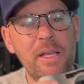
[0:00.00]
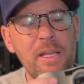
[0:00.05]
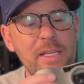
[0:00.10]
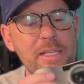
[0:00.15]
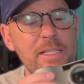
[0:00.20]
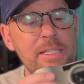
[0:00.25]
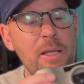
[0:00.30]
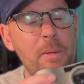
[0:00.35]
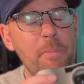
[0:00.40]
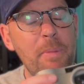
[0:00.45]

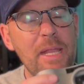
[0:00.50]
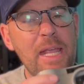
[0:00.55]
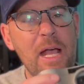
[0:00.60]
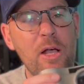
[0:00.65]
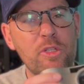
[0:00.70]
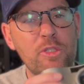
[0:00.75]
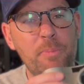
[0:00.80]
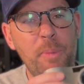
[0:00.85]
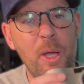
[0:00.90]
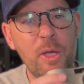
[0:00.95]
Somebody
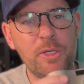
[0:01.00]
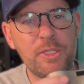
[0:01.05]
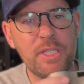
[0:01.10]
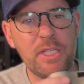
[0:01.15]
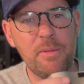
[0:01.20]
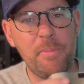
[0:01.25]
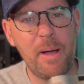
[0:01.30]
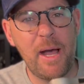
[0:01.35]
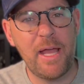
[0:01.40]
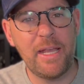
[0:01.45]
else posted
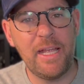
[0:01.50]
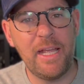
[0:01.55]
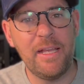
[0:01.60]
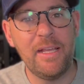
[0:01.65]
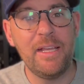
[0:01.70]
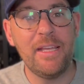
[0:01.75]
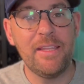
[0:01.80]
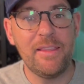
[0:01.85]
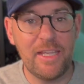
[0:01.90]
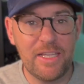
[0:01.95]
about it.
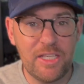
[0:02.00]
They